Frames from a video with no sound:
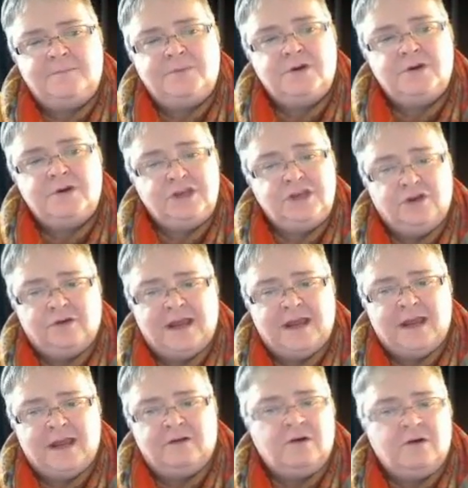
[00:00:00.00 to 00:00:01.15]
put your
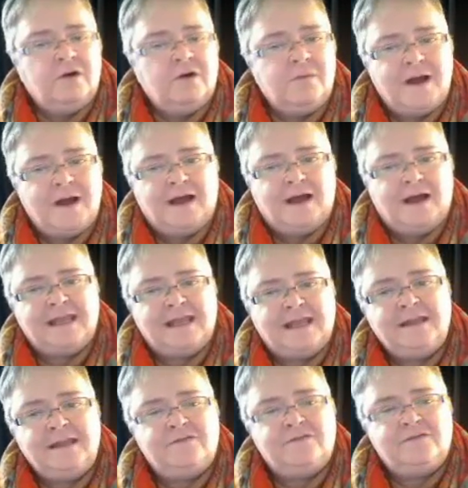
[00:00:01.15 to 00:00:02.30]
arrow on any
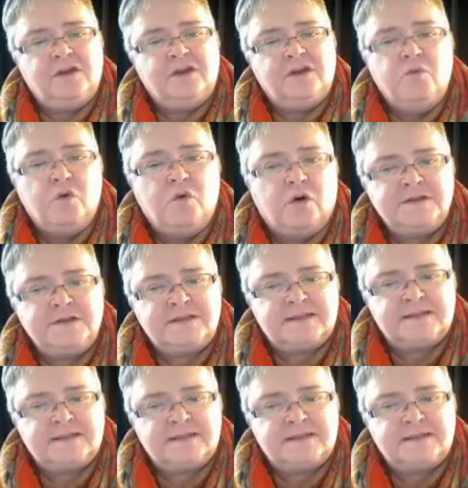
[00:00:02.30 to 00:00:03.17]
of the awards,